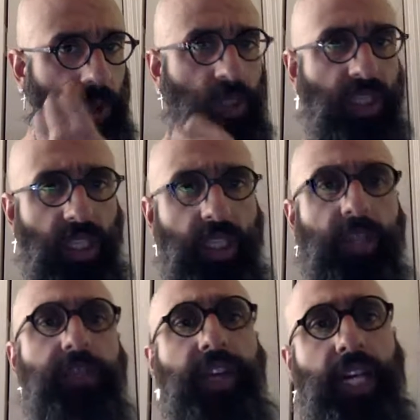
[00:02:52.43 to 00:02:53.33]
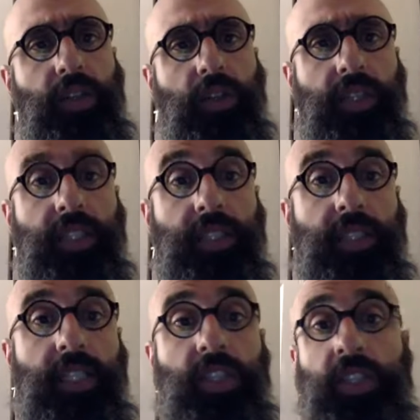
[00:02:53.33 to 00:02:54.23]
solidified
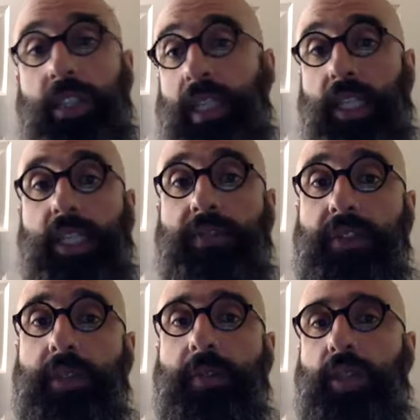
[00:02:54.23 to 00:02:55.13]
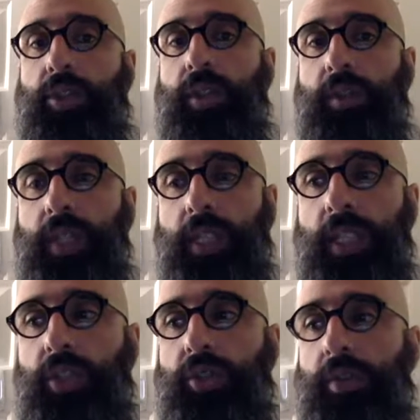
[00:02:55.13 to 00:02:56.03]
organization that is very much new in the
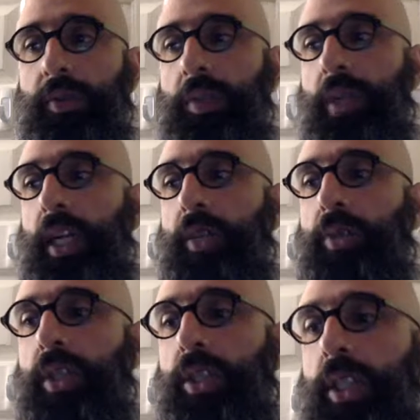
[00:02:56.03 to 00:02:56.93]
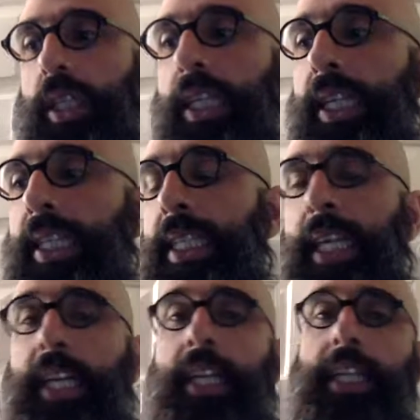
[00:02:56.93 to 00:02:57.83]
history of Iran, which is
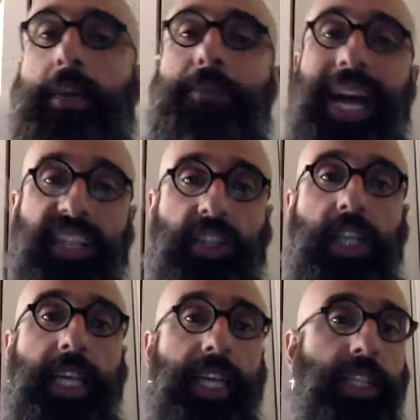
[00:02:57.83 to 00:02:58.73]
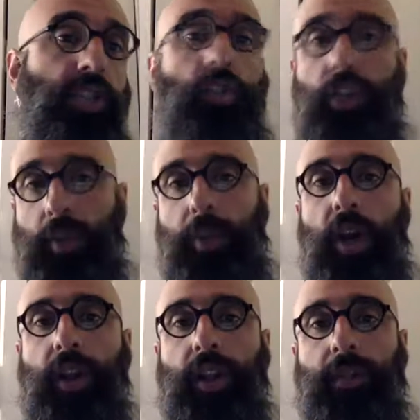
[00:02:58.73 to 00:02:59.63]
the Majlis, or the
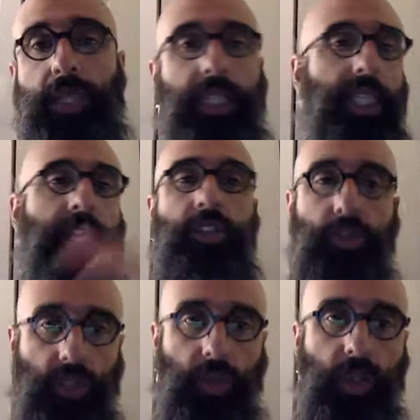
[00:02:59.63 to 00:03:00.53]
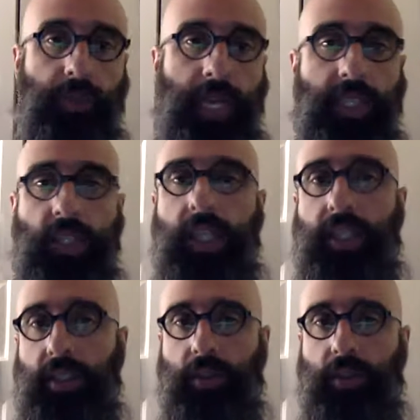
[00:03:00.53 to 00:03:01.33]
parliament. And I use the word Majlis in